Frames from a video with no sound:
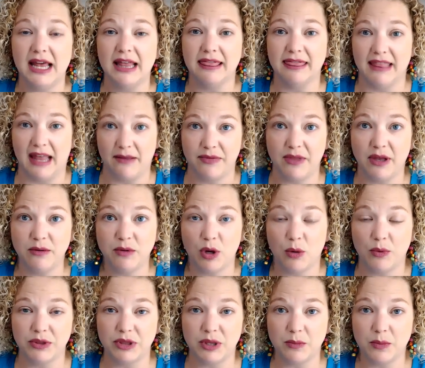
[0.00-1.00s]
Let them know
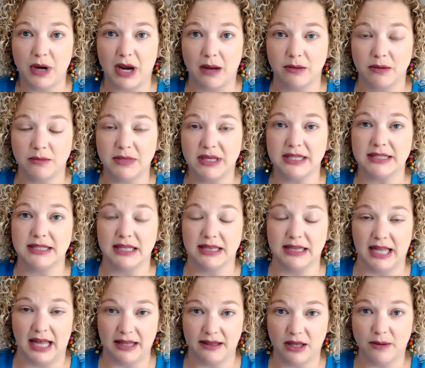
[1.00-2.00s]
what the problem is,
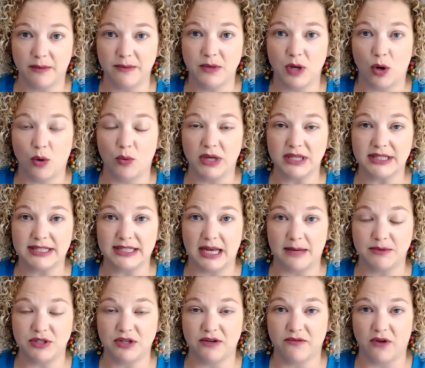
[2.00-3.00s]
let them know what
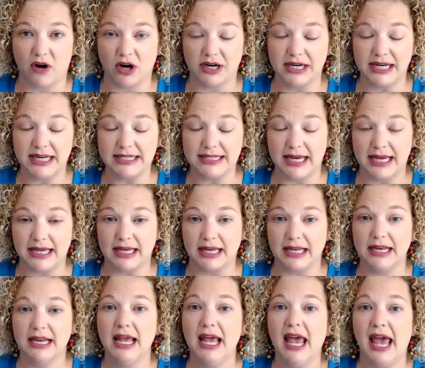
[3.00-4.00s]
steps you've already
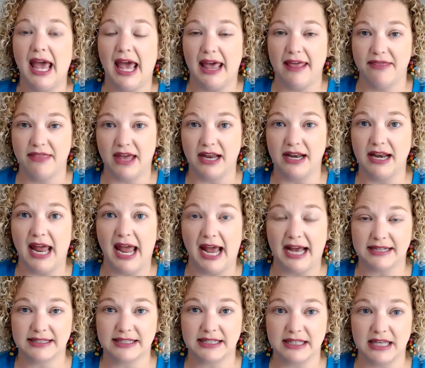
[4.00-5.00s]
taken, and then
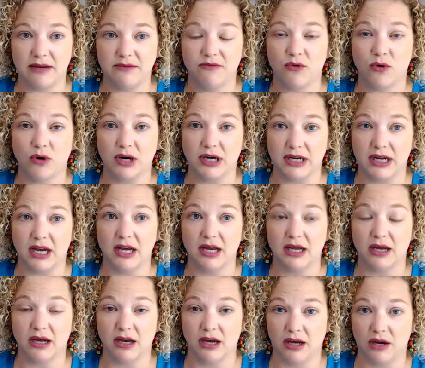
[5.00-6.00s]
ask them for
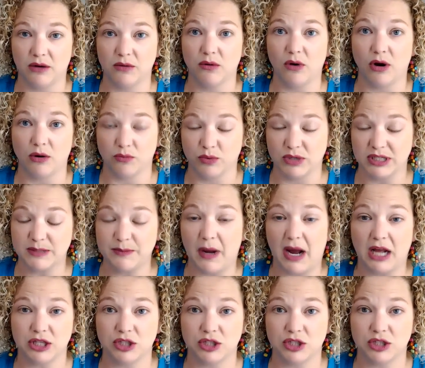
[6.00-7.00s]
a, a
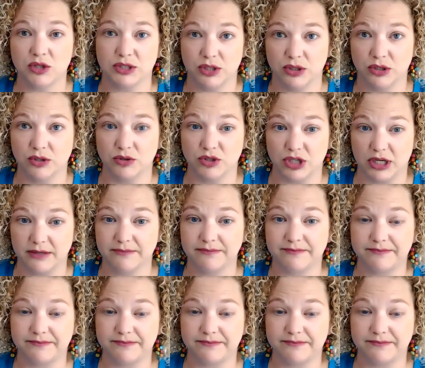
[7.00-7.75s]
response or a solution.